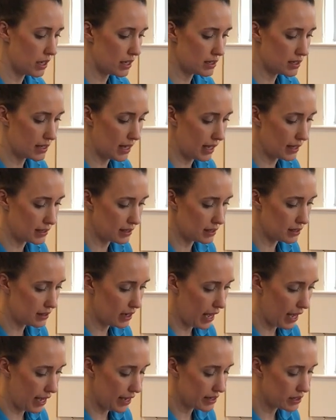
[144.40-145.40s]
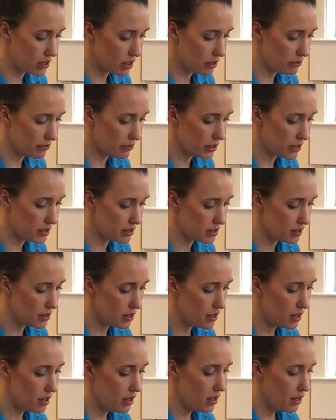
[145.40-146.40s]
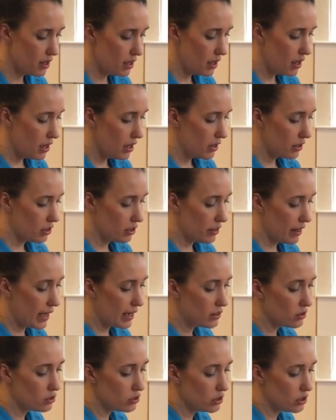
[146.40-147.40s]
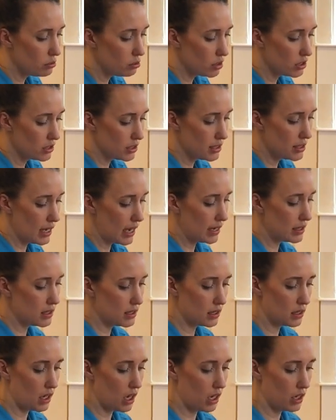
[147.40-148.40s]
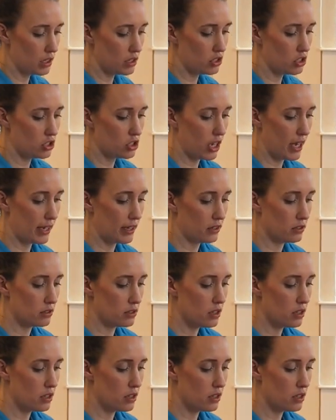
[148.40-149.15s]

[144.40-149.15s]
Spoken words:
at standing at a surface. You're then going to want to start to encourage your child